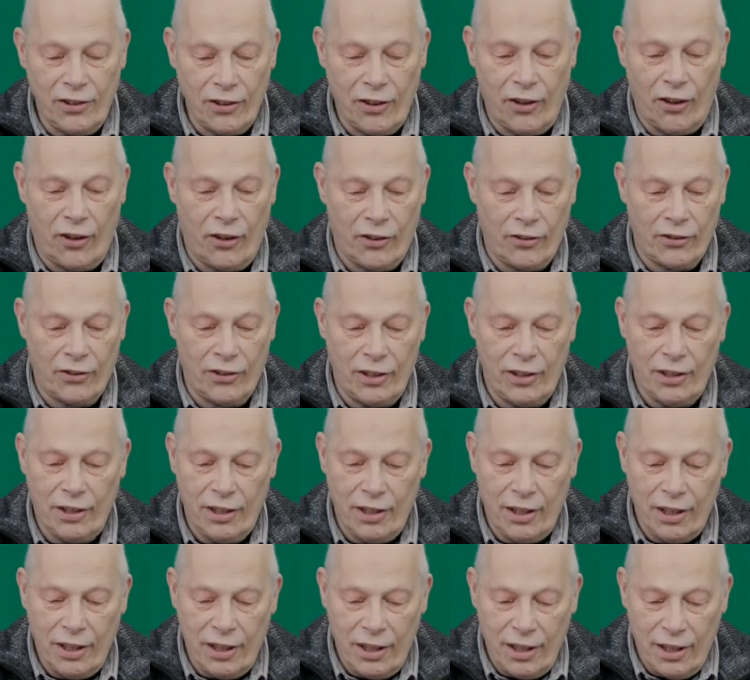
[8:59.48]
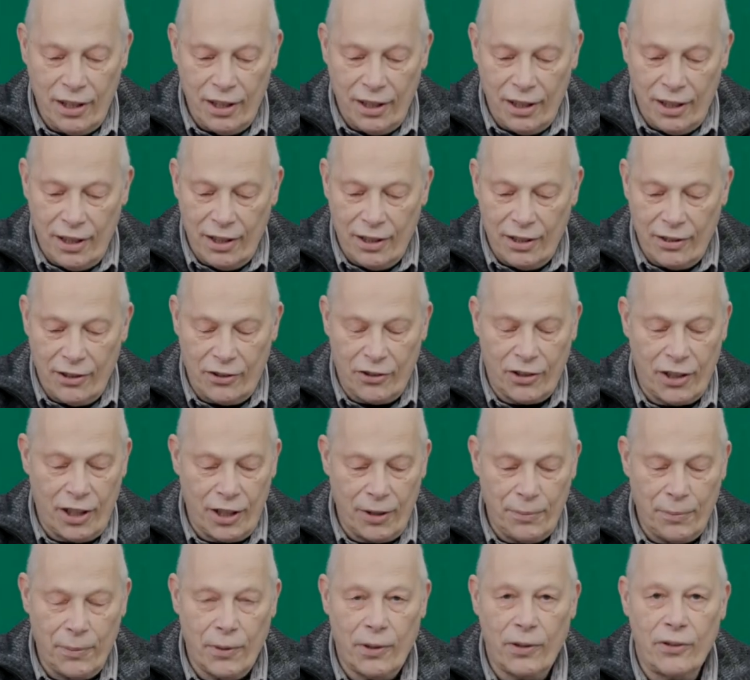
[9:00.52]
on the
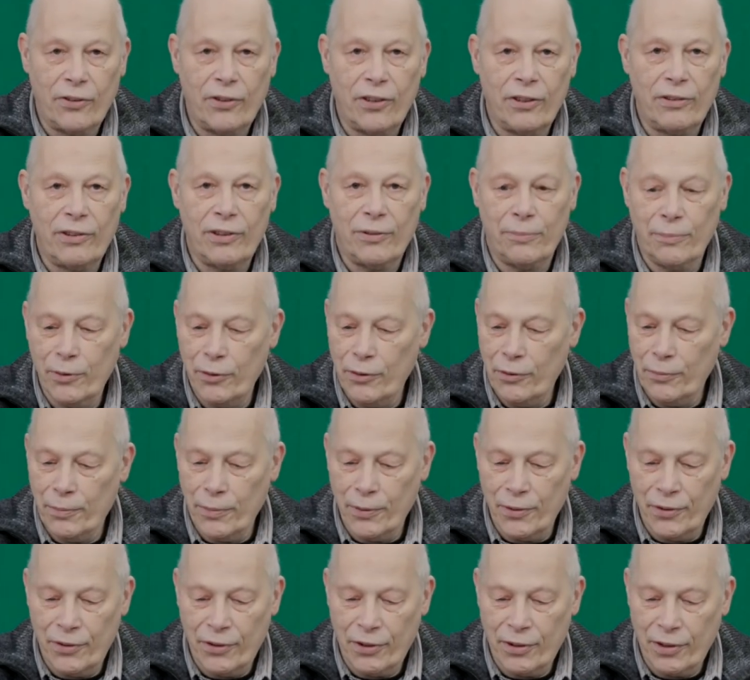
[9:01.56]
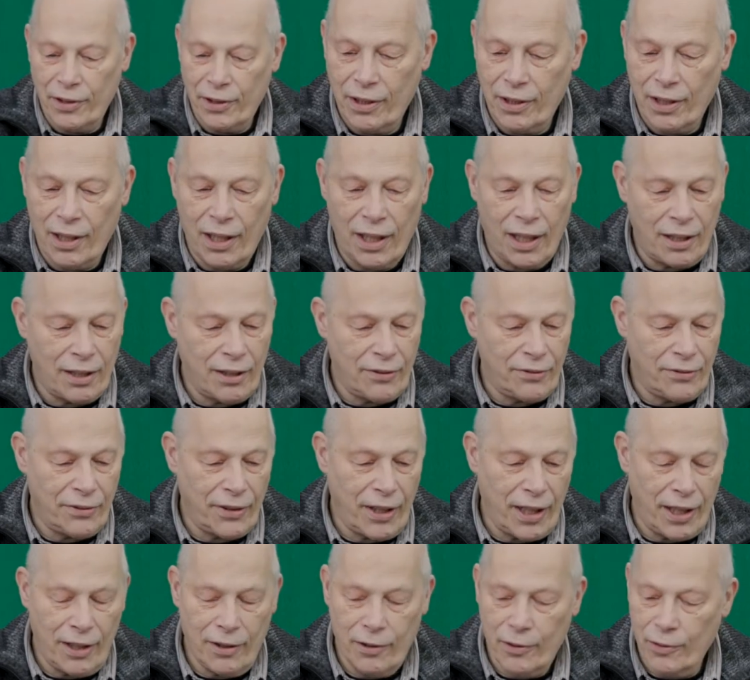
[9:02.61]
tripod, there is movement, and I
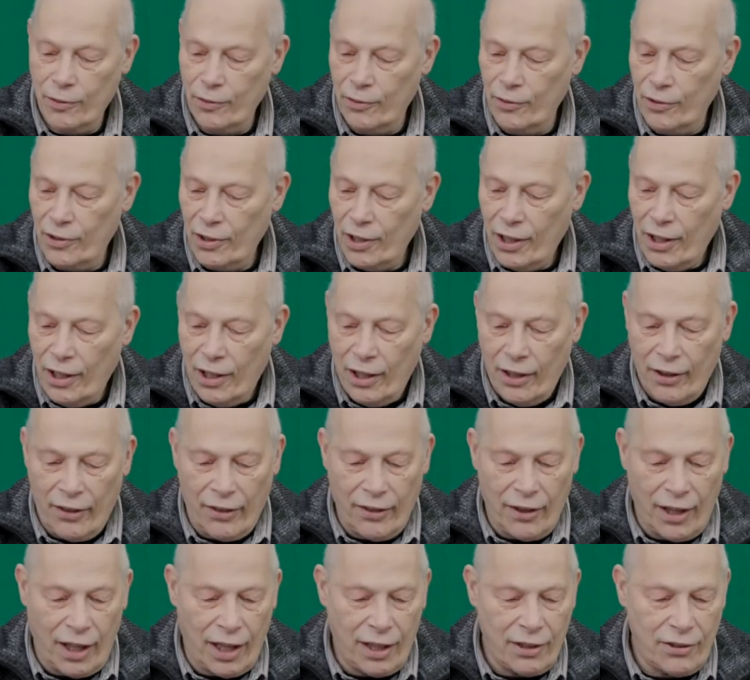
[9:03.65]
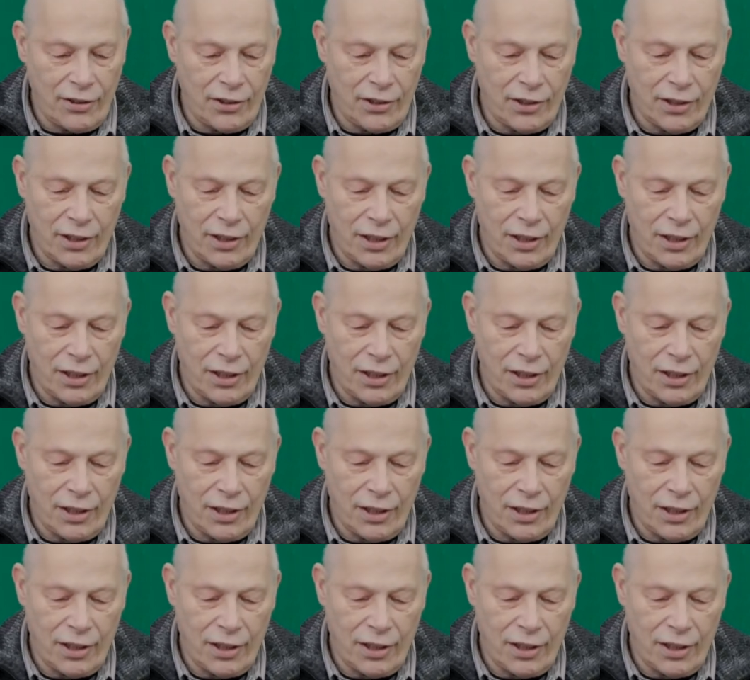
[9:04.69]
found that